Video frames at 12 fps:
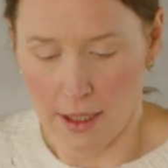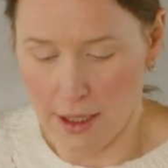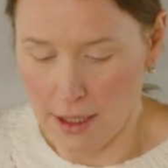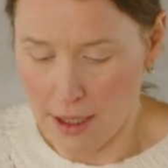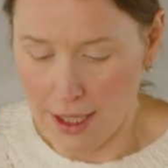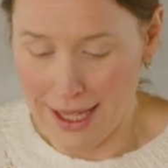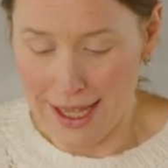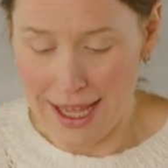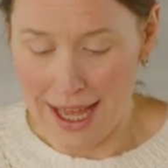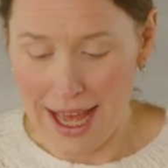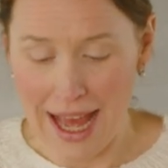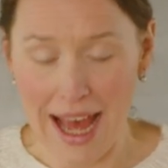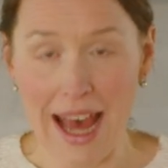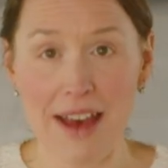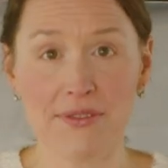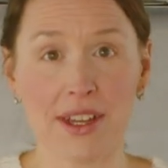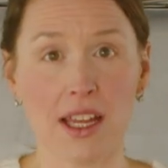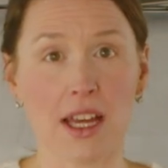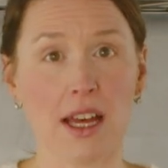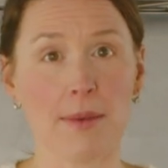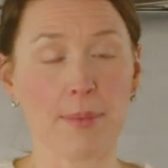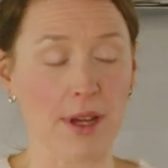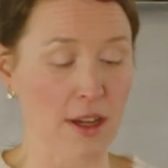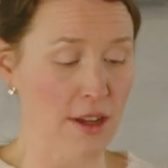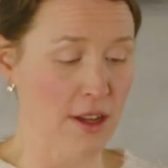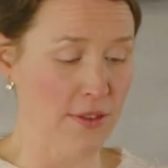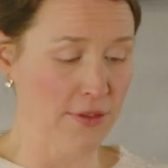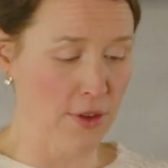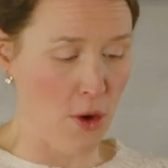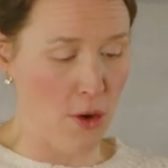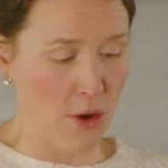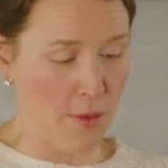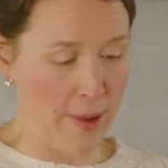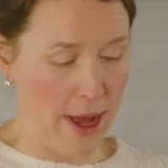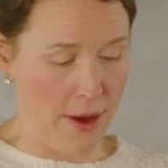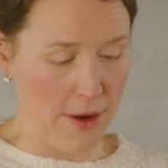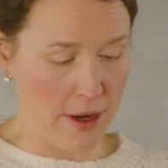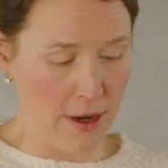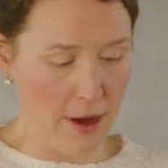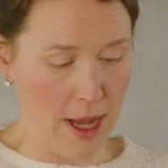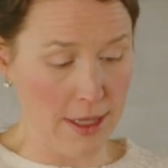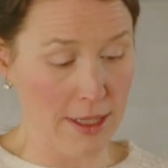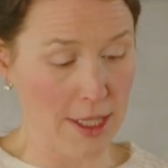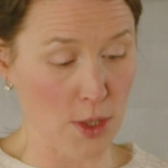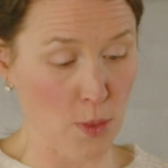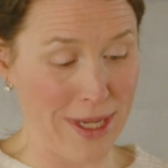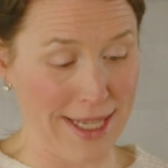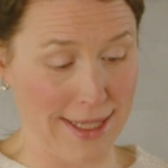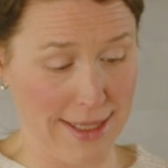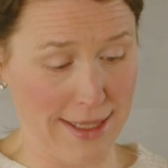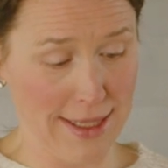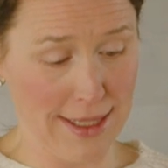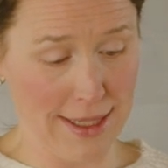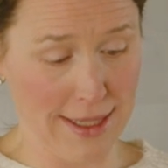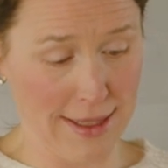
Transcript: 1/2 cup of cocoa powder, unsweetened.